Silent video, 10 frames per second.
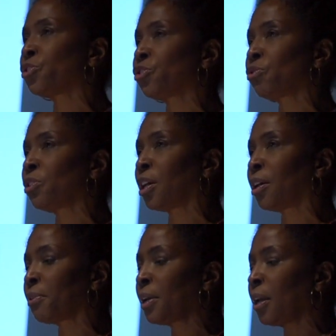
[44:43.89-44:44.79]
the
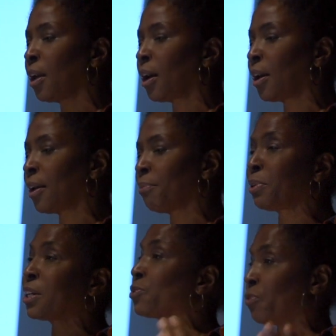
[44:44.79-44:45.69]
studio.
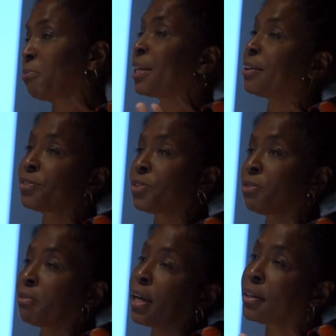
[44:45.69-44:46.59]
Because for me, there's a
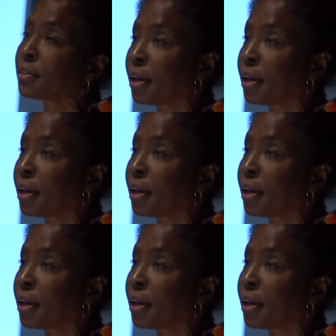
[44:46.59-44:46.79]
thread.